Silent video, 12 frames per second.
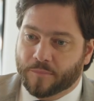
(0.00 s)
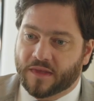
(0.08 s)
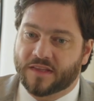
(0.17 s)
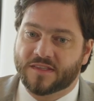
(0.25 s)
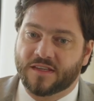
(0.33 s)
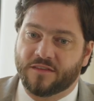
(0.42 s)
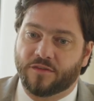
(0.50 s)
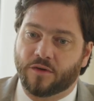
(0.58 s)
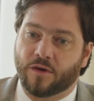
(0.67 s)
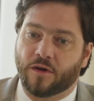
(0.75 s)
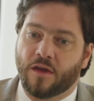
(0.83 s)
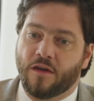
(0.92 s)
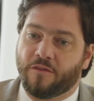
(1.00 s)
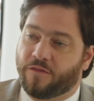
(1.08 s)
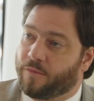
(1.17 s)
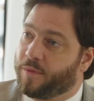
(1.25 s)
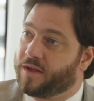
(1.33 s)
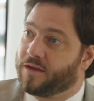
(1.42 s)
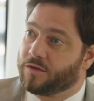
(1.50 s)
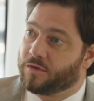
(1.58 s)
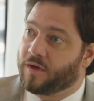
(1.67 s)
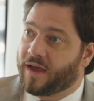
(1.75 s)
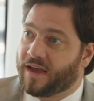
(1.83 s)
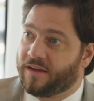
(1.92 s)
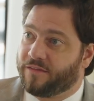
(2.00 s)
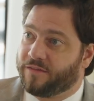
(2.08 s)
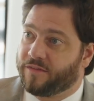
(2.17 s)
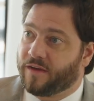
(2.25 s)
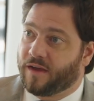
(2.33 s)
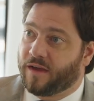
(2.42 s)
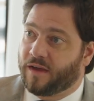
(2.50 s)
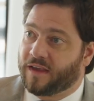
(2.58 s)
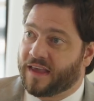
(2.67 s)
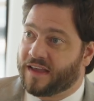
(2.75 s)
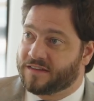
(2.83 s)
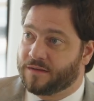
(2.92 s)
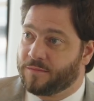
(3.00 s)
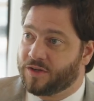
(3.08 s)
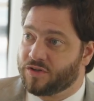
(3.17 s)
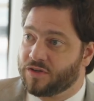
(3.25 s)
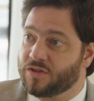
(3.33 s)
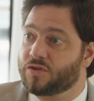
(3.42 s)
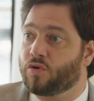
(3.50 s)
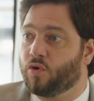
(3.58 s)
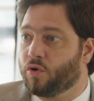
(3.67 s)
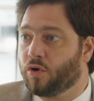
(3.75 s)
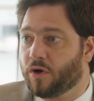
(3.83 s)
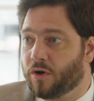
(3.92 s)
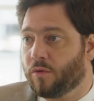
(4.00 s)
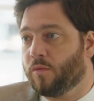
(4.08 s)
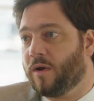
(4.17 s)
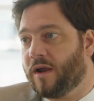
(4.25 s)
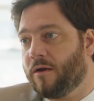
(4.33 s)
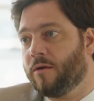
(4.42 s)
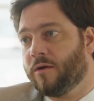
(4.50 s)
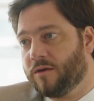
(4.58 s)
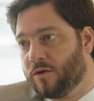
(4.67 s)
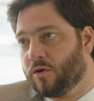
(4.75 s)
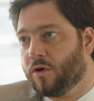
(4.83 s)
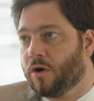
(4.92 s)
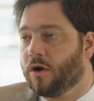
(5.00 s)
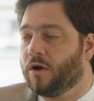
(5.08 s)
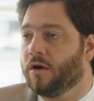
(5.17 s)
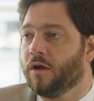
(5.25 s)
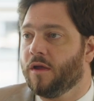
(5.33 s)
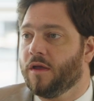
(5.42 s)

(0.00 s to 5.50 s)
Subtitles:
it's either forbidden to have gas emissions, or where you are